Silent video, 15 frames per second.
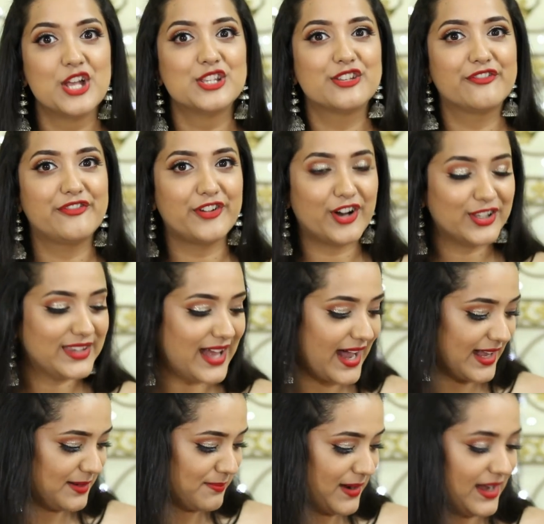So for
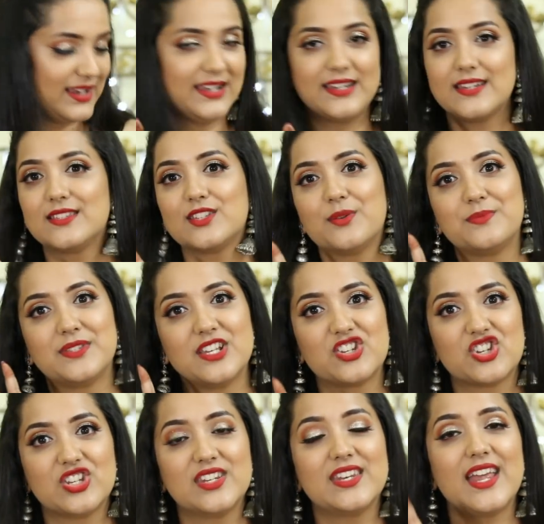that, my latest
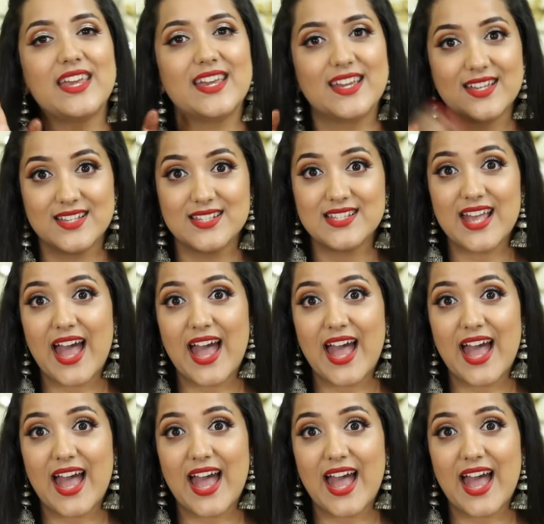obsession is,